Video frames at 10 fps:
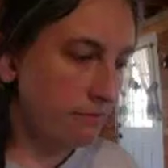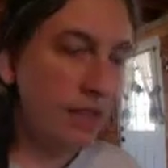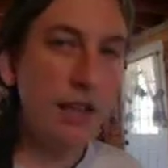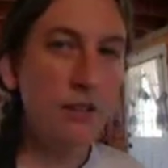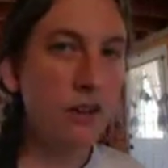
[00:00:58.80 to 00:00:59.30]

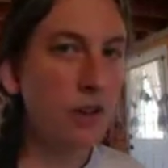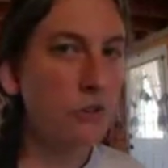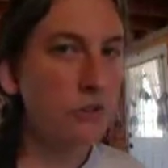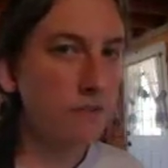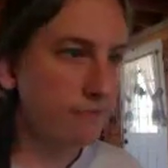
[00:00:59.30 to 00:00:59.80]
in your house.
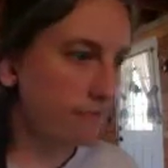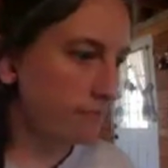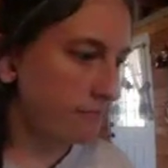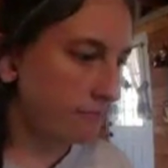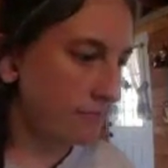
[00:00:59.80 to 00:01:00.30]

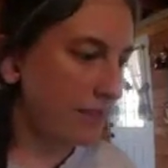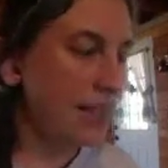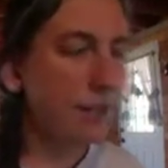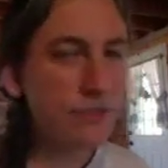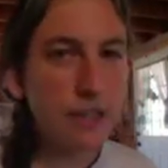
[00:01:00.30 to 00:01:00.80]

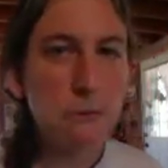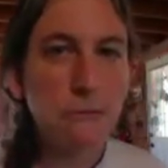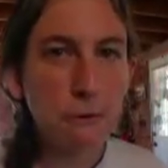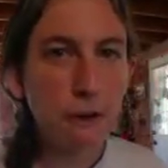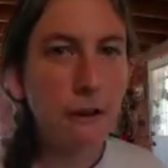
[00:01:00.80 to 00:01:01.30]
Like I've said
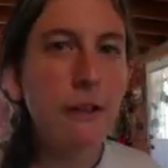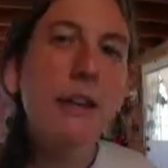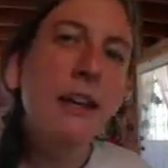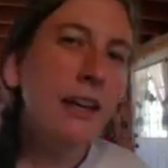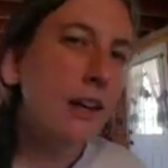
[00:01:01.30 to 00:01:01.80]
before,
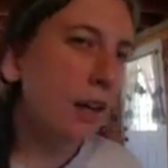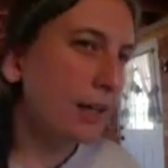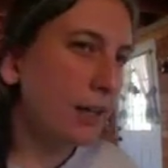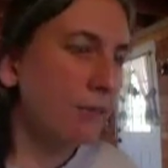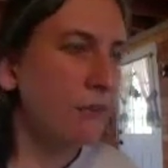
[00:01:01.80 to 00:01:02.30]
a
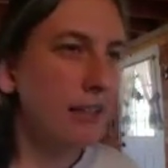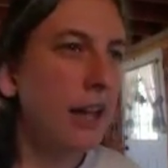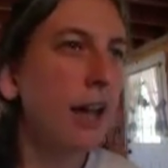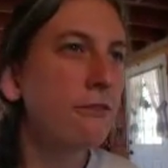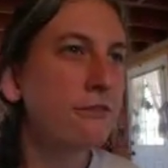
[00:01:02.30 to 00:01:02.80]
lot of us have